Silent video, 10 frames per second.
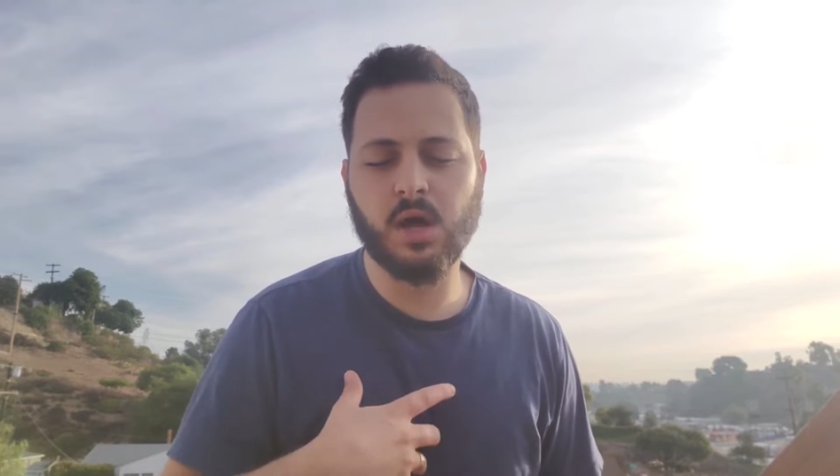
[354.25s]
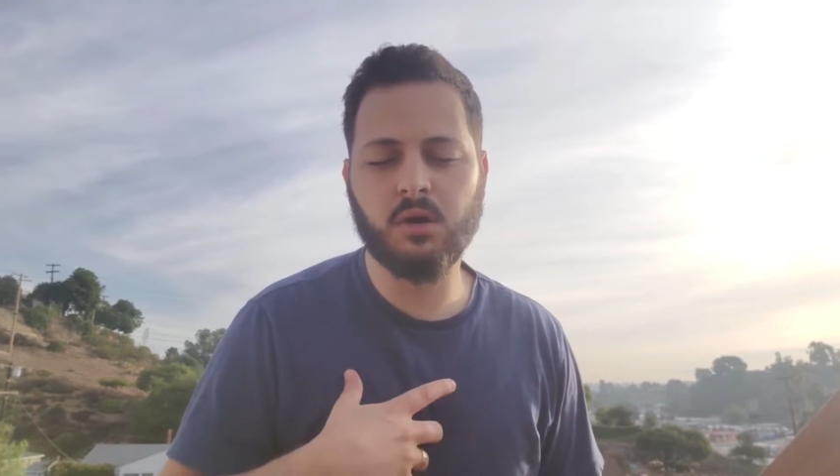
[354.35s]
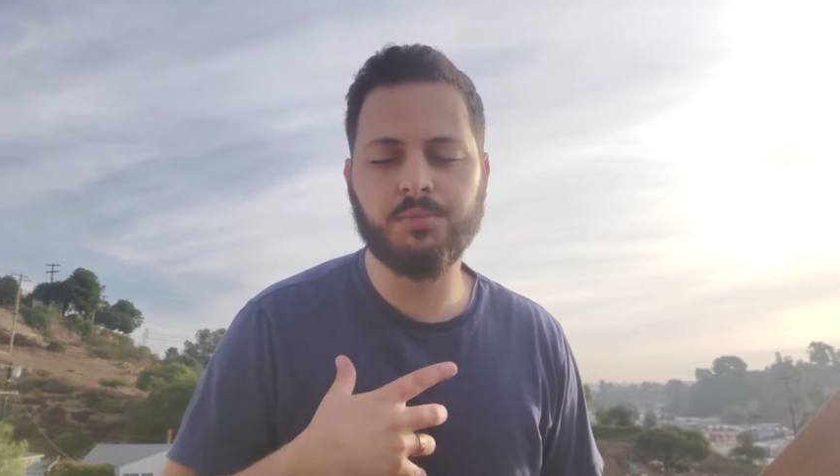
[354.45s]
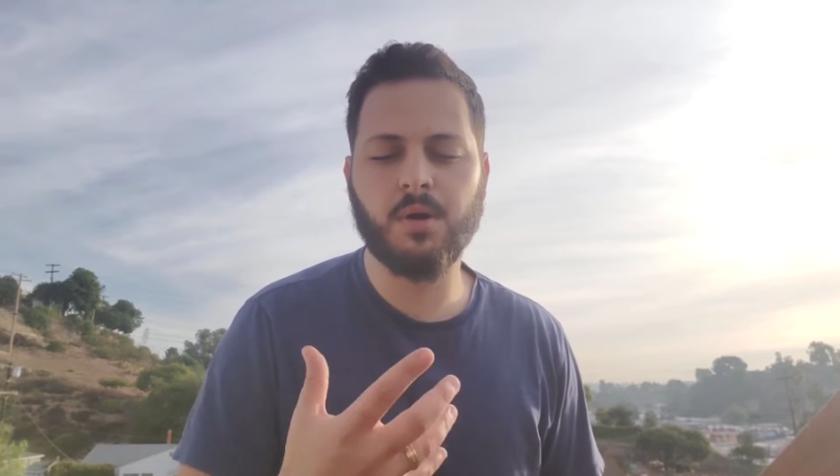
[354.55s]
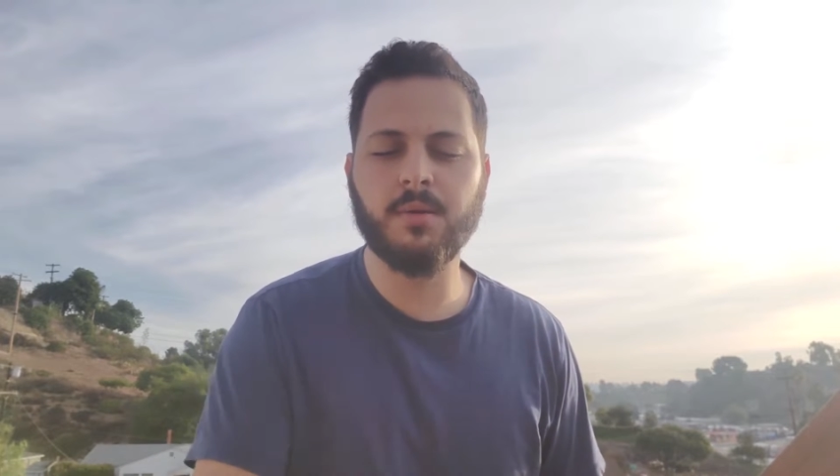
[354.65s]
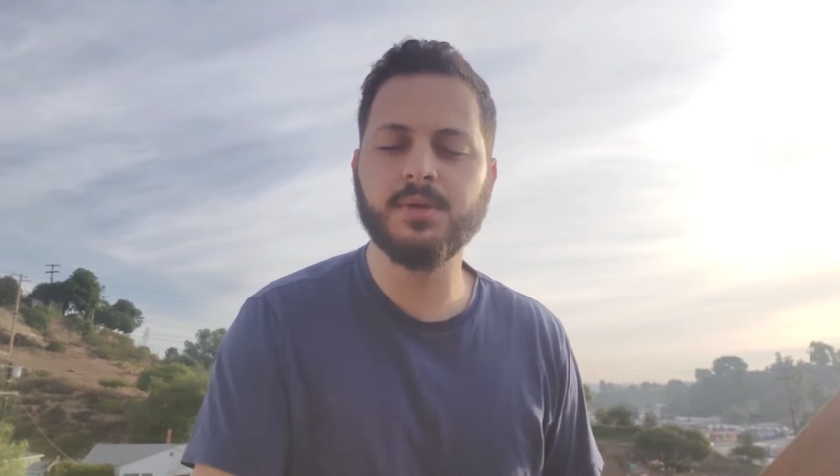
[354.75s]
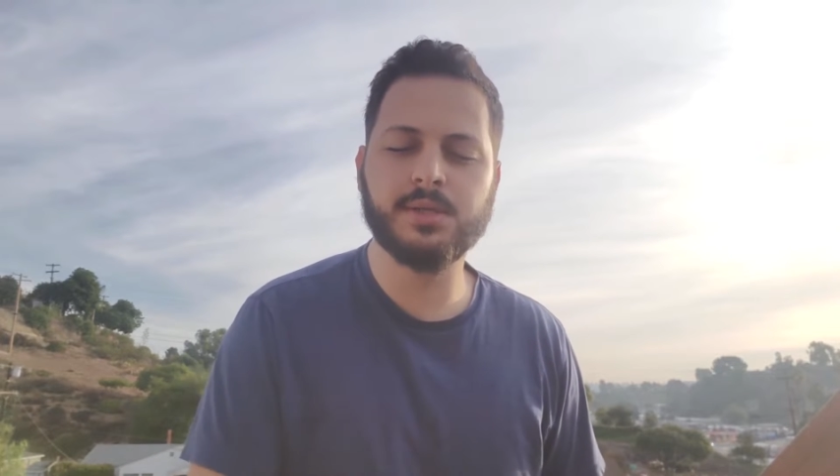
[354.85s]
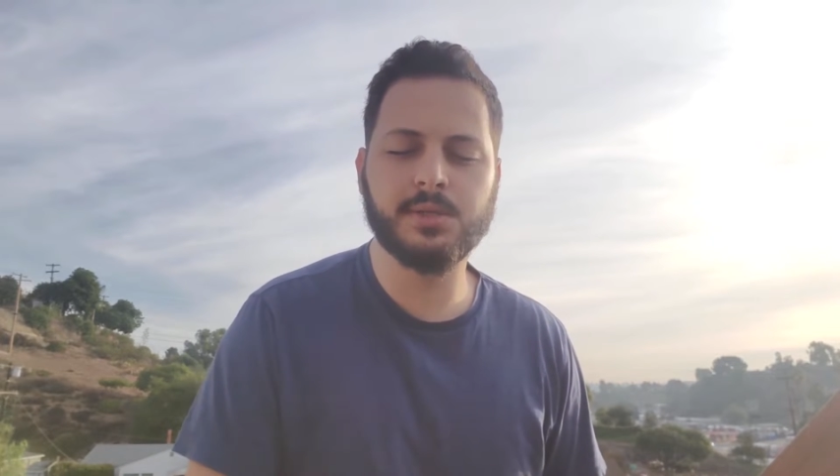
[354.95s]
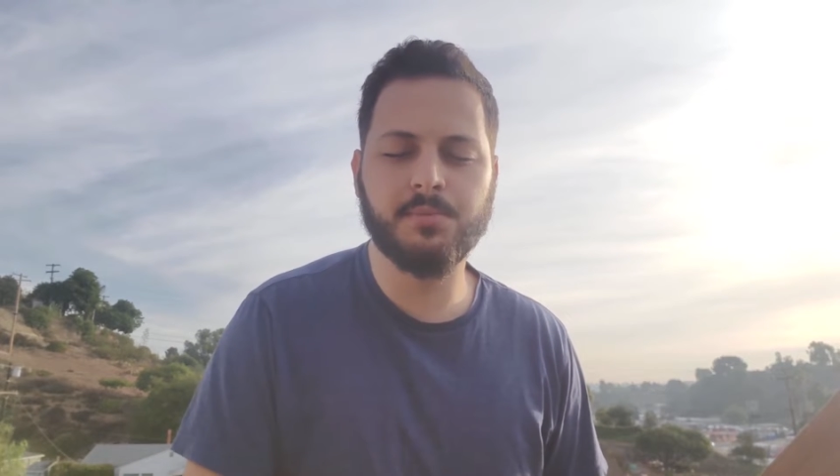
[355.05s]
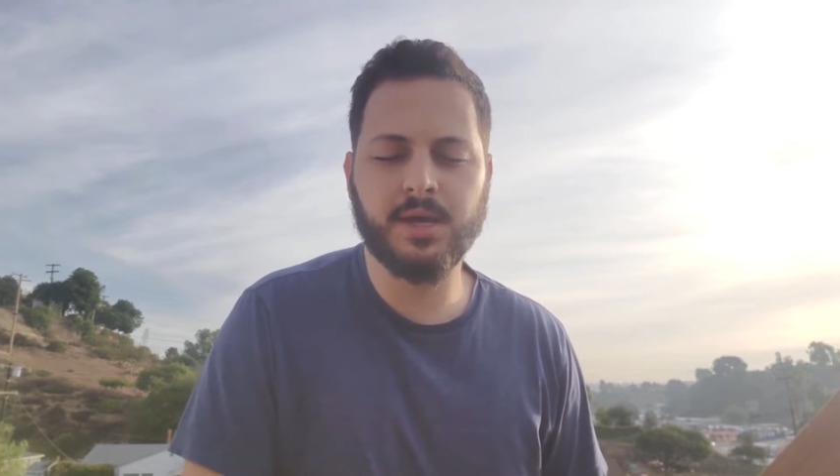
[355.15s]
our
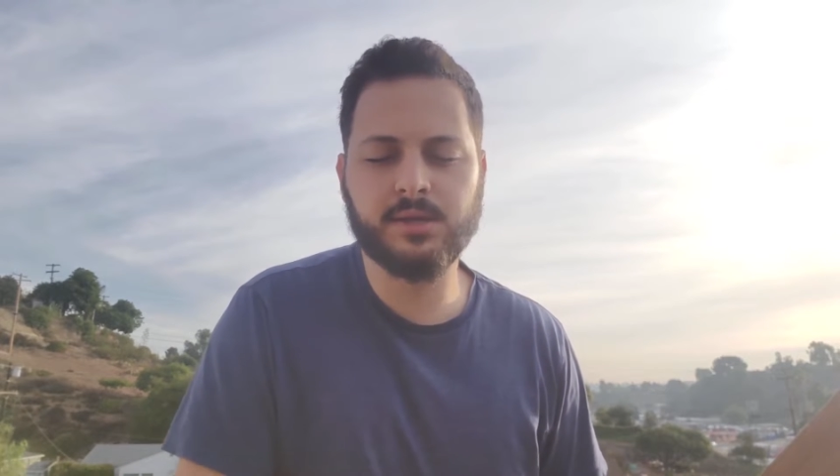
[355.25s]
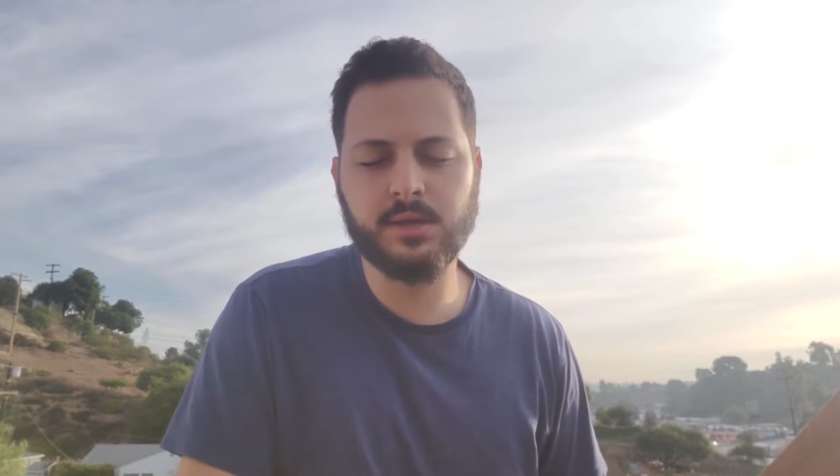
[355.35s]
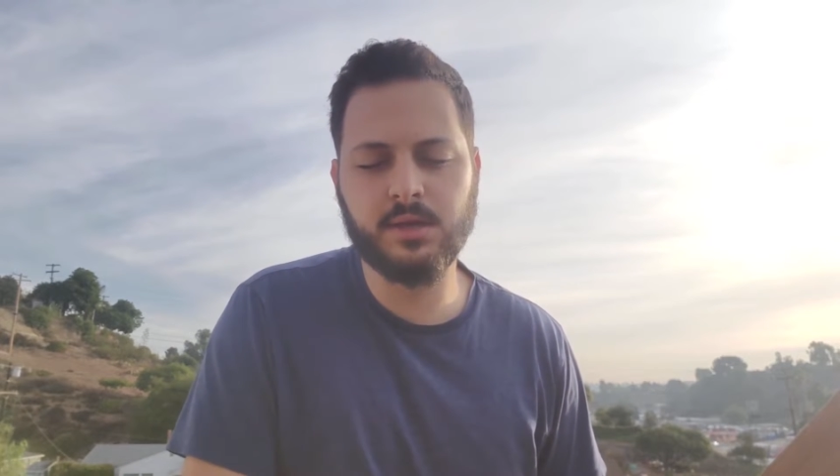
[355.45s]
promises made to